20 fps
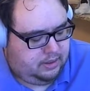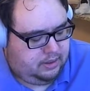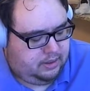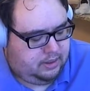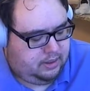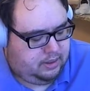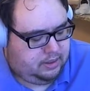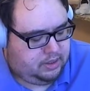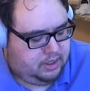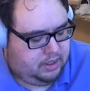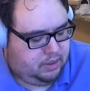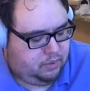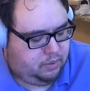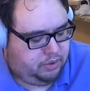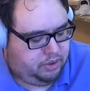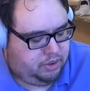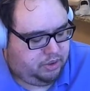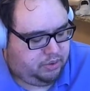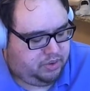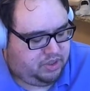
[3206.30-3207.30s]
is
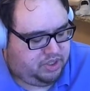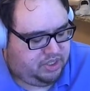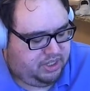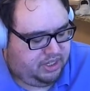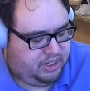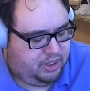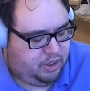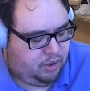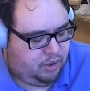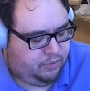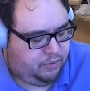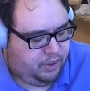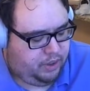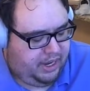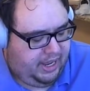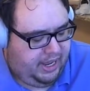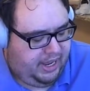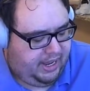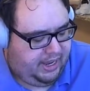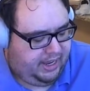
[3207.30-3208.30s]
equal to C over
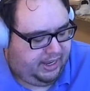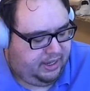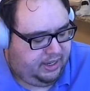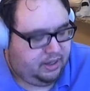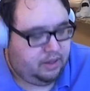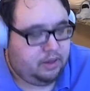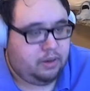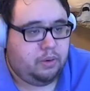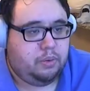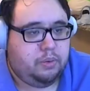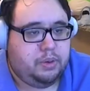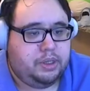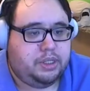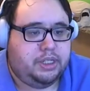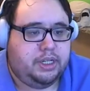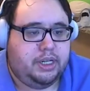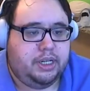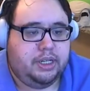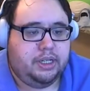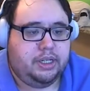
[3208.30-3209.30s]
A,
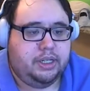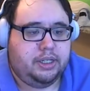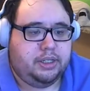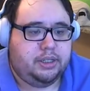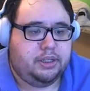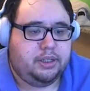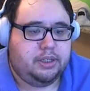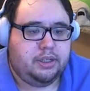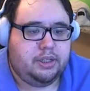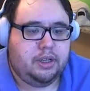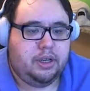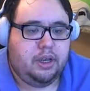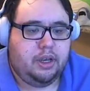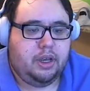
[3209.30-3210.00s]
which is